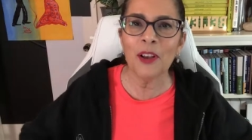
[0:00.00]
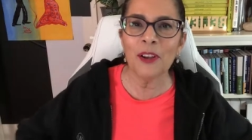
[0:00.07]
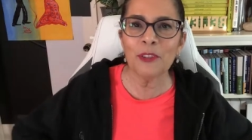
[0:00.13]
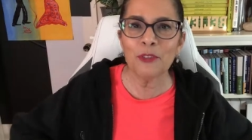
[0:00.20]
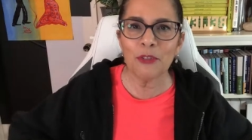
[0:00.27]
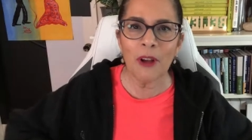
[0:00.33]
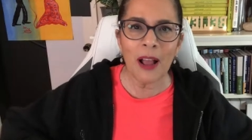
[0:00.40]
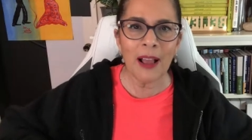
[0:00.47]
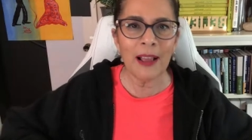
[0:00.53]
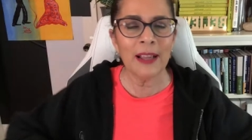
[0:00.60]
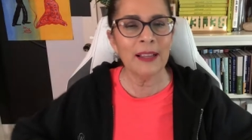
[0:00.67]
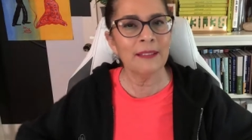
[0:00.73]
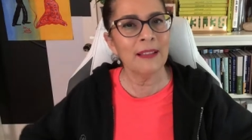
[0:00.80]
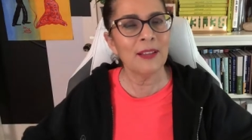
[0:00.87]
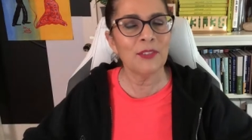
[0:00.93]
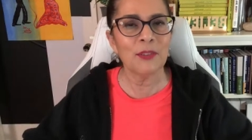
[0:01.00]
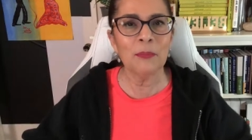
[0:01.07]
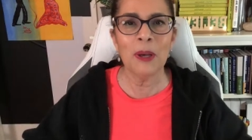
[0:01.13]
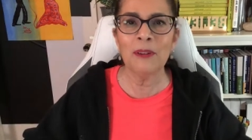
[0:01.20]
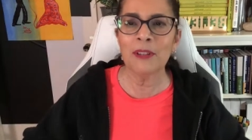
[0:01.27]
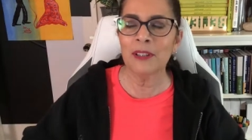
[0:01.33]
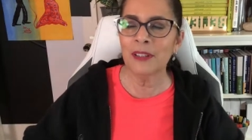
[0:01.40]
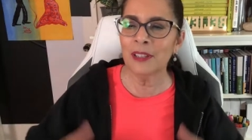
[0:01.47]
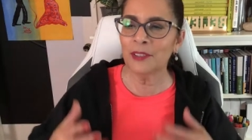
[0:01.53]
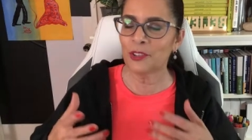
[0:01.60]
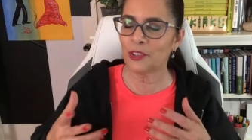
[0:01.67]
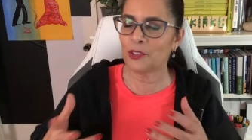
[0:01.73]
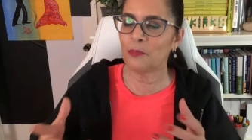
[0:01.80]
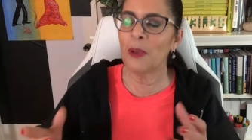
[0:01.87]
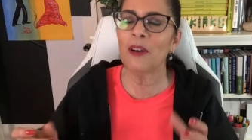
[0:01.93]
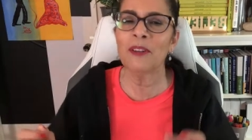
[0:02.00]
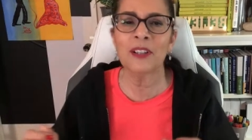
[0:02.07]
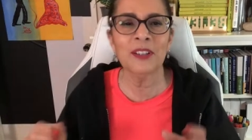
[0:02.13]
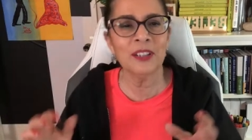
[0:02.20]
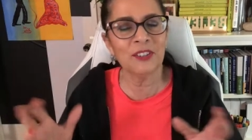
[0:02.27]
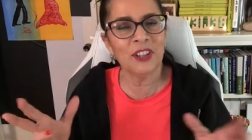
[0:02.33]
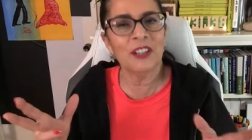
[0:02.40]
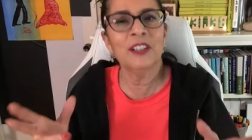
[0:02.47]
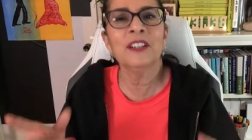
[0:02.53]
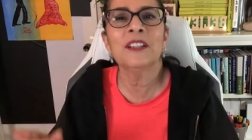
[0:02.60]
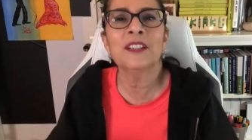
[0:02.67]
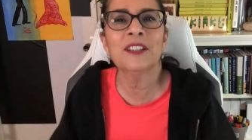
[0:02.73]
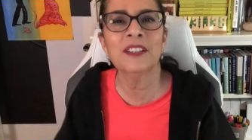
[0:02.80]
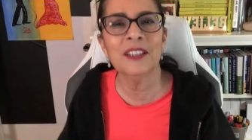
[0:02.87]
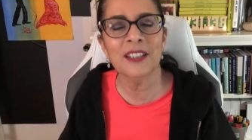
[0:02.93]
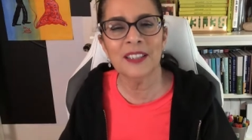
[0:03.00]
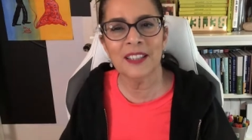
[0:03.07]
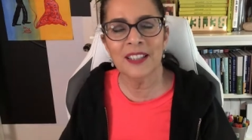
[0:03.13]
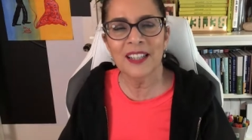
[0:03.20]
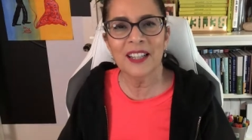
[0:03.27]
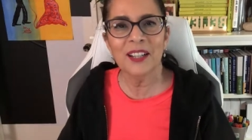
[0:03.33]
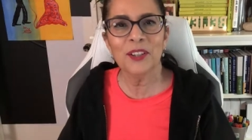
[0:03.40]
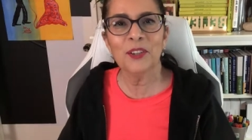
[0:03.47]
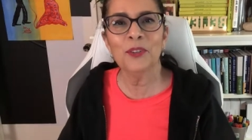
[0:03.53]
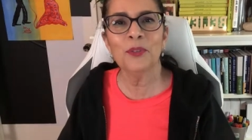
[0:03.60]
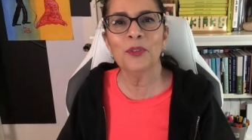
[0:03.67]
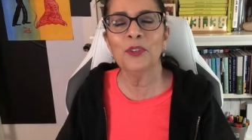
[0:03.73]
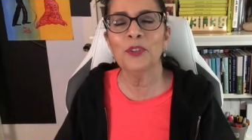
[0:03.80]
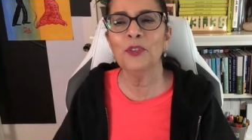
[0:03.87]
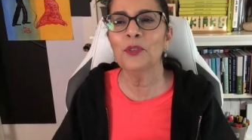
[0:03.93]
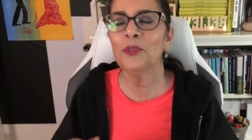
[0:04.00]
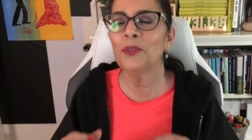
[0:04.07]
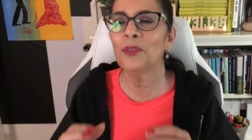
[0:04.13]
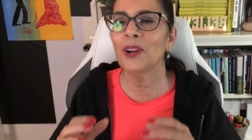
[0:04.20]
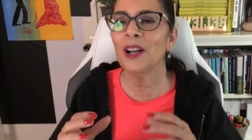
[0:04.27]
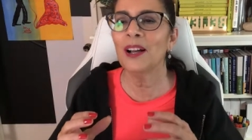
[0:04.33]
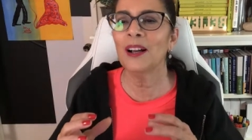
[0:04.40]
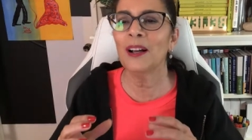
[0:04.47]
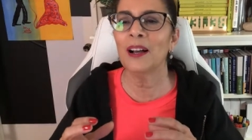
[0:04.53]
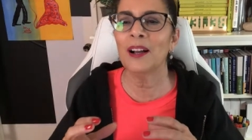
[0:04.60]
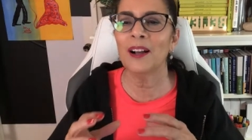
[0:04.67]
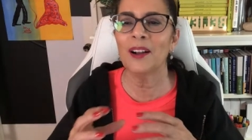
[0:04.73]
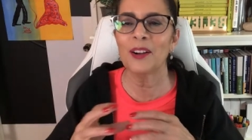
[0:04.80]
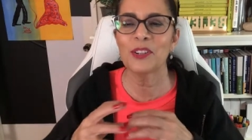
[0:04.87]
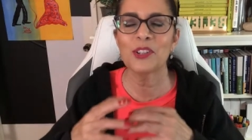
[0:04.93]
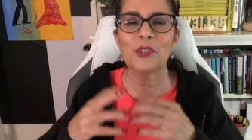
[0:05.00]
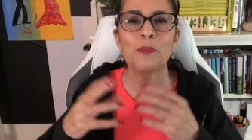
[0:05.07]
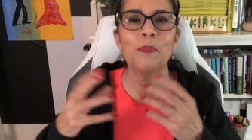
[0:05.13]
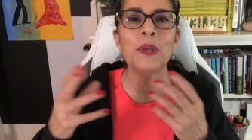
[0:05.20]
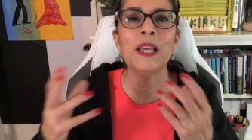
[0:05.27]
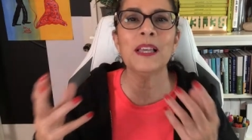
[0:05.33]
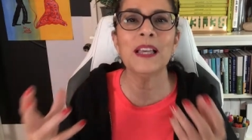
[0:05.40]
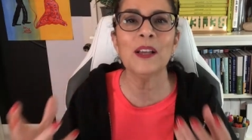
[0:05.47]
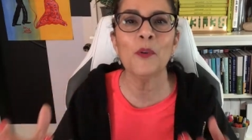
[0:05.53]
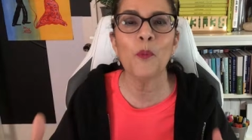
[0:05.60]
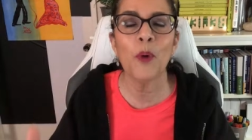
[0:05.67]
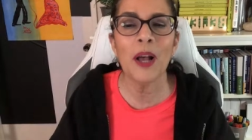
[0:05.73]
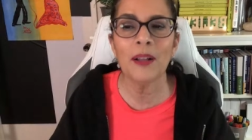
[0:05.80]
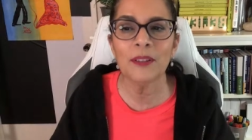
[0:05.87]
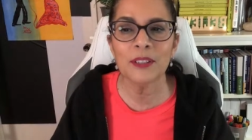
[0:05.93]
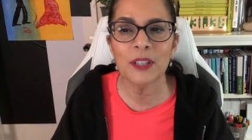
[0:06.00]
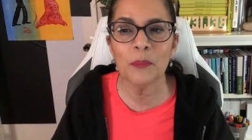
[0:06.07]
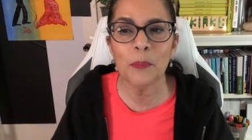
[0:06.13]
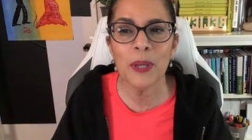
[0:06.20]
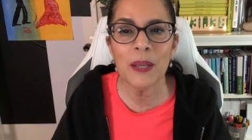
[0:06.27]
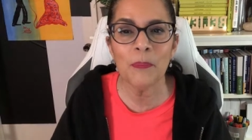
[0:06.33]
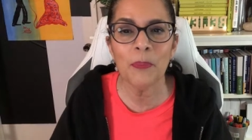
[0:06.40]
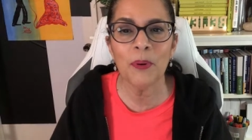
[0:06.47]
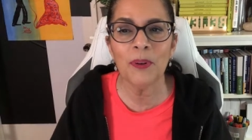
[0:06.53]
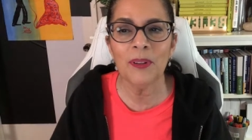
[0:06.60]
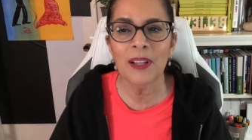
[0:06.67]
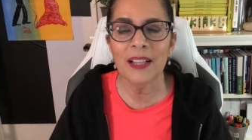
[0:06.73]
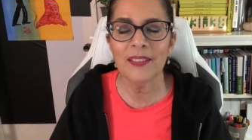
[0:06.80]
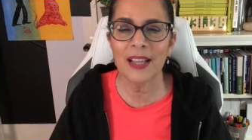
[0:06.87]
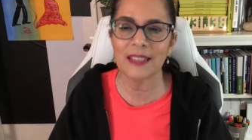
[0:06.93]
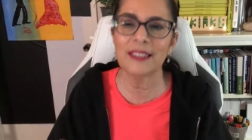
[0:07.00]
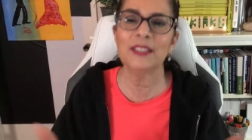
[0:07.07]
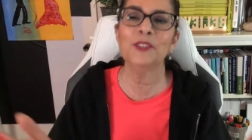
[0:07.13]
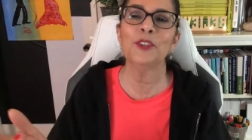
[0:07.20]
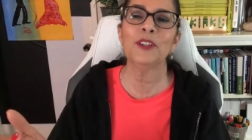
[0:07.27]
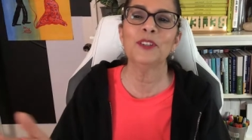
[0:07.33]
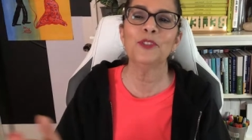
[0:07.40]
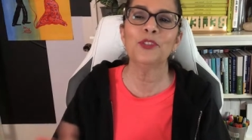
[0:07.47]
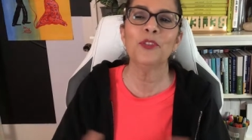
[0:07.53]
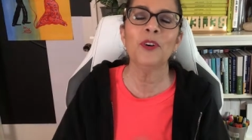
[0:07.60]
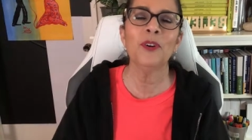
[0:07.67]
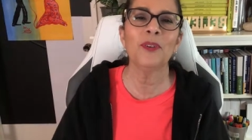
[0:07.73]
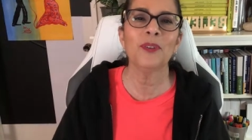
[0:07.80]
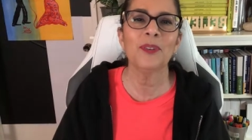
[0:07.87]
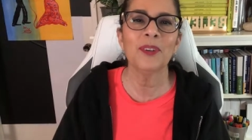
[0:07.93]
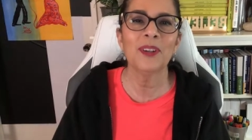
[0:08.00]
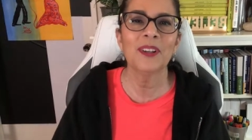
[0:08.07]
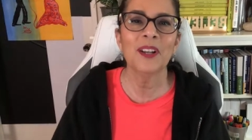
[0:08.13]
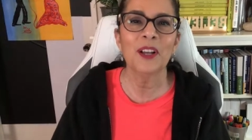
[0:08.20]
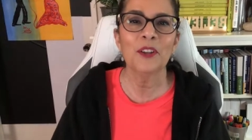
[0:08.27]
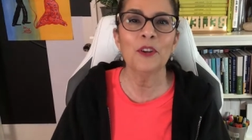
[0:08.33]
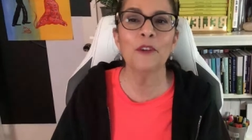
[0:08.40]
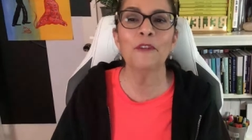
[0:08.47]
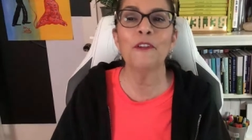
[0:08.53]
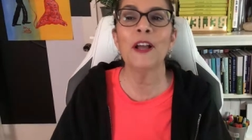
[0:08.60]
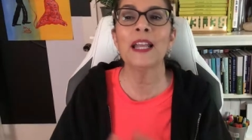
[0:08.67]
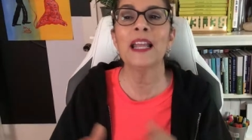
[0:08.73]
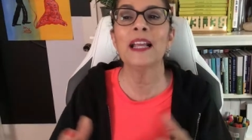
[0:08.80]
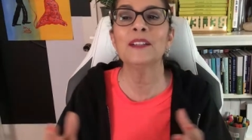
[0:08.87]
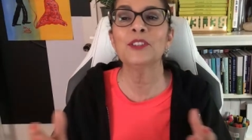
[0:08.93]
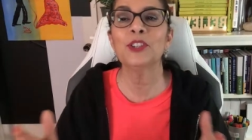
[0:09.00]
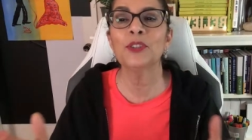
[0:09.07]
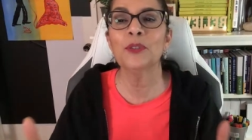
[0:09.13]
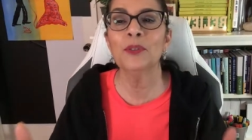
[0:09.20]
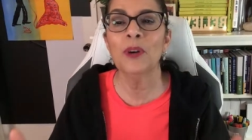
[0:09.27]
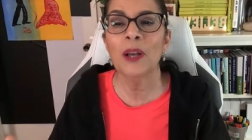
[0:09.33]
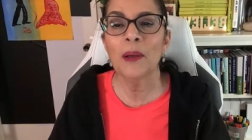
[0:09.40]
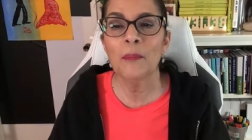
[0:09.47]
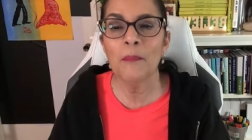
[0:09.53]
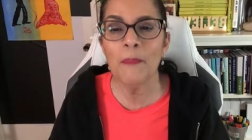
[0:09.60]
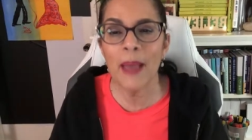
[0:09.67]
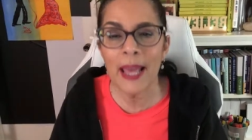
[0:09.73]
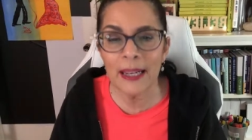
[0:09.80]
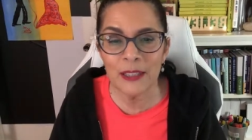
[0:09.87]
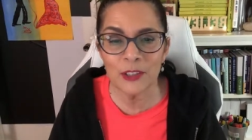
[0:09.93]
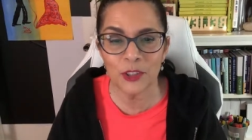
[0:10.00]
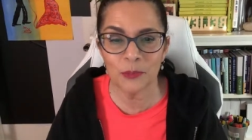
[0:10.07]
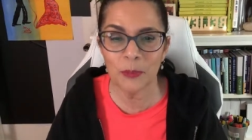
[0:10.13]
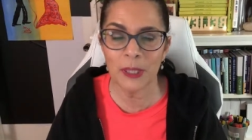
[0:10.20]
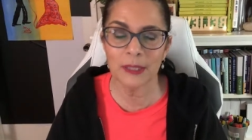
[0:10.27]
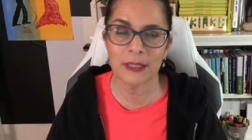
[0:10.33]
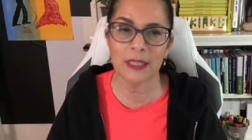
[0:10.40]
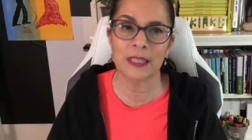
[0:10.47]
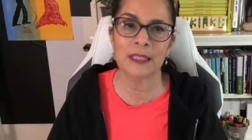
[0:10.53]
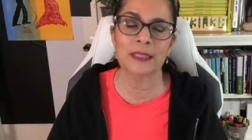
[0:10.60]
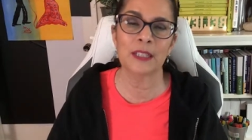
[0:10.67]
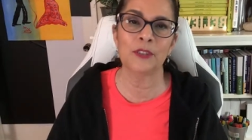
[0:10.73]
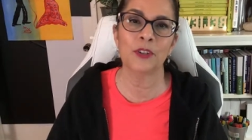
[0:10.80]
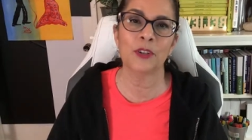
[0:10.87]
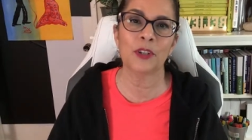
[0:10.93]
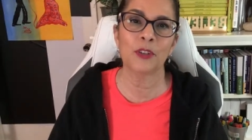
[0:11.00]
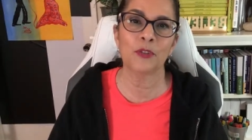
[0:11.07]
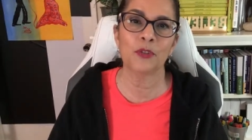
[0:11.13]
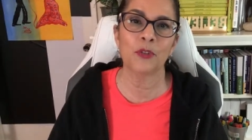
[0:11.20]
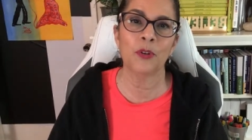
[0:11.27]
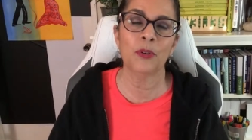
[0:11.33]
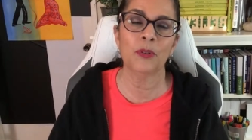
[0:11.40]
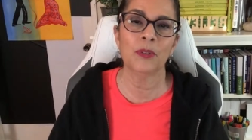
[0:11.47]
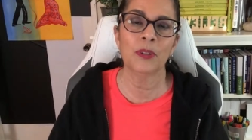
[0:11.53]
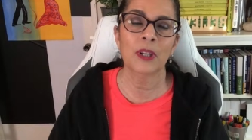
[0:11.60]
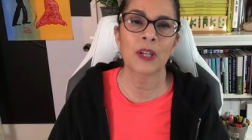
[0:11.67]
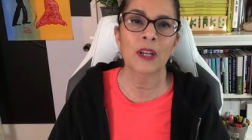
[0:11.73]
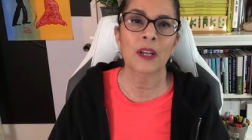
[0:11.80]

are dry and they smell good, you smell good, you look good, you are speaking well to people, that's in your control. Your financial management is in your control.